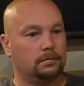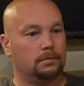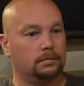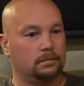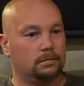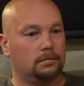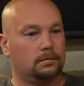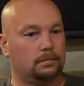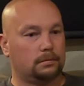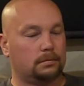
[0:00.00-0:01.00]

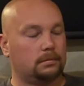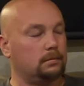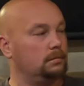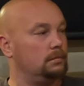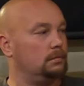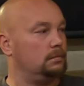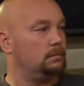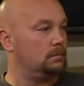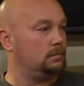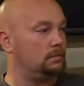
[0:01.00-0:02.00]

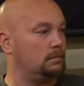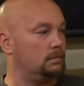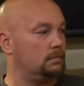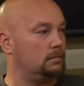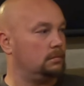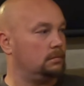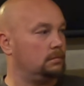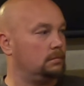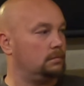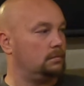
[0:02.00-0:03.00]

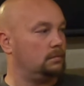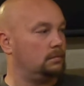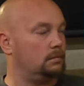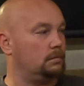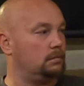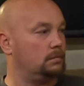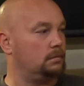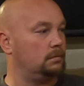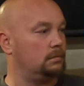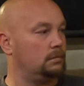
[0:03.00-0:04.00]

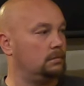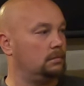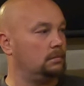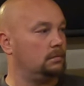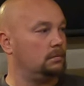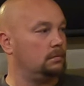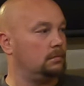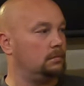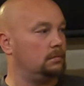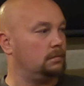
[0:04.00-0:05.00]

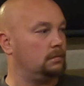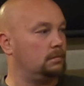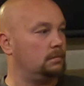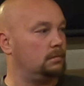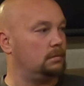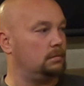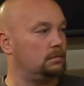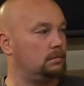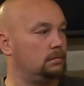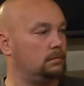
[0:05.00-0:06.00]

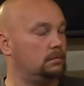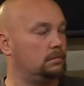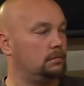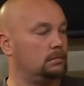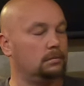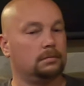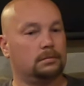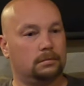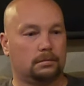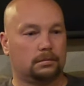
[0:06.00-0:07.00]

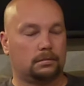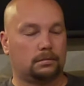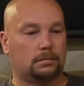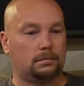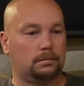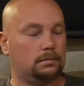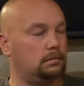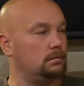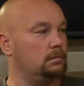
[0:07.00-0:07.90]
The person shown says nothing.